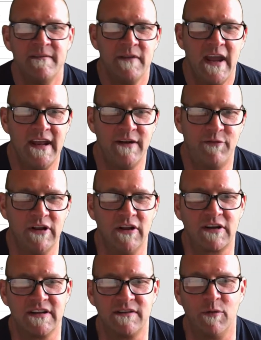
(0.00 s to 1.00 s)
And if we look
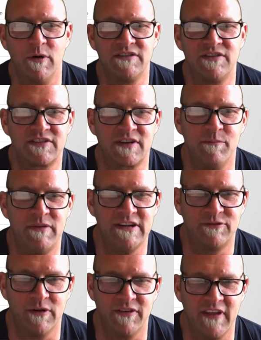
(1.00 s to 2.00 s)
at the ones this competes
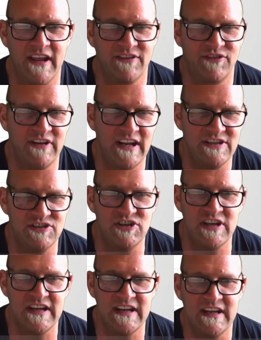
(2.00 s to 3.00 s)
with,
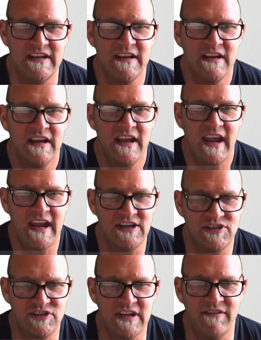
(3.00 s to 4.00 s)
SCHD,
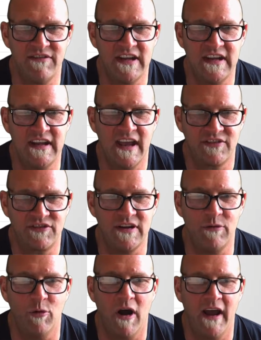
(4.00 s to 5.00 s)
HDV,
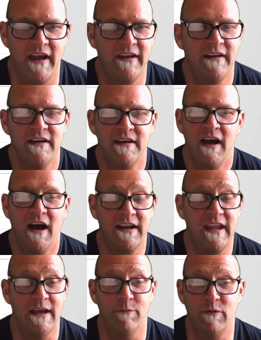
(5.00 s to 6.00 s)
SDY,
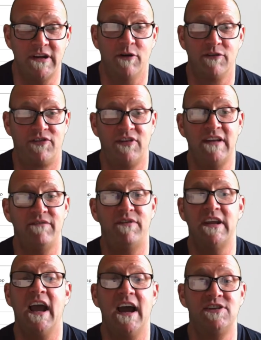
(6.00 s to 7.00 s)
again, we don't see
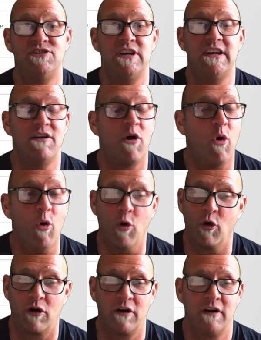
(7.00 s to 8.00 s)
VIG
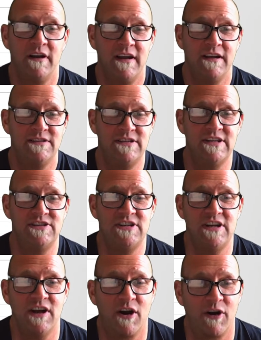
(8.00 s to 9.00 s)
or
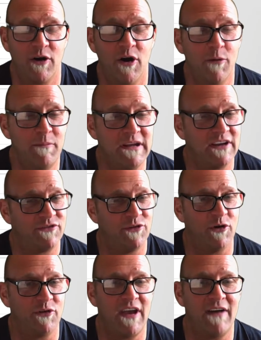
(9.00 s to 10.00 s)
DGRO because
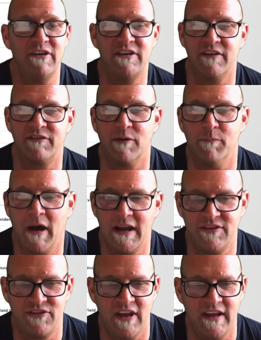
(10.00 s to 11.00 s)
those have a different
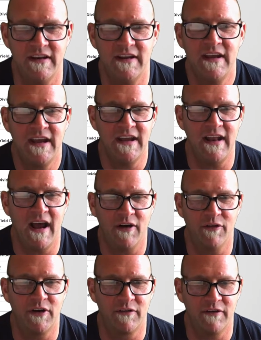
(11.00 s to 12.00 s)
mindset in how
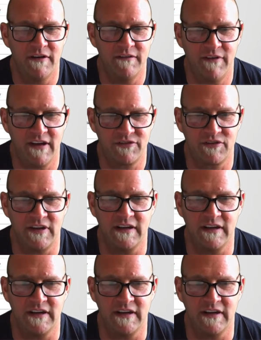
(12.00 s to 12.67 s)
they're investing,